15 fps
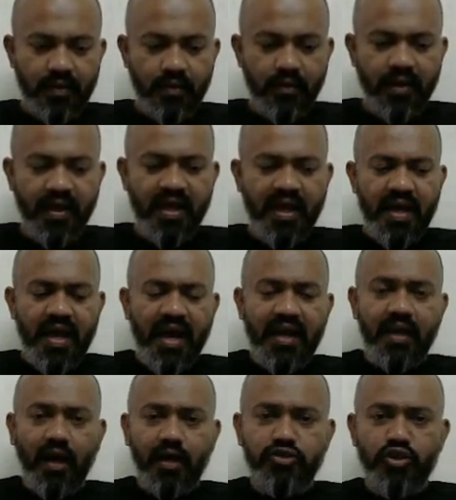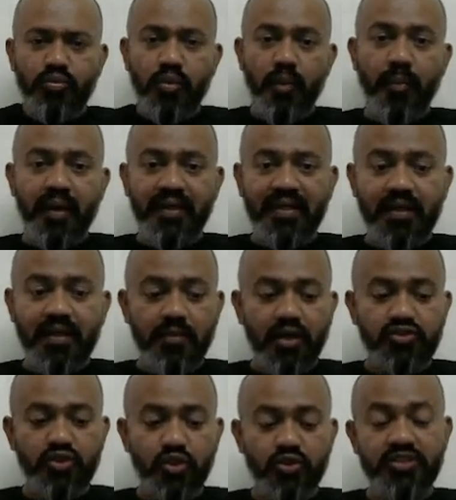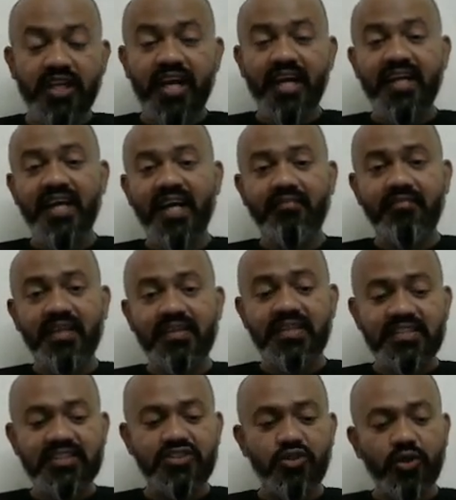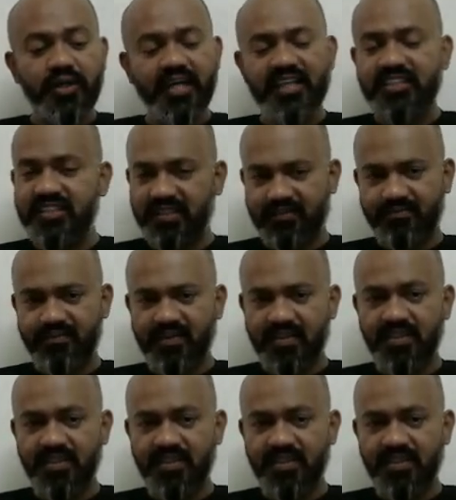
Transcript: Okay, and also momentum associated with its rotation.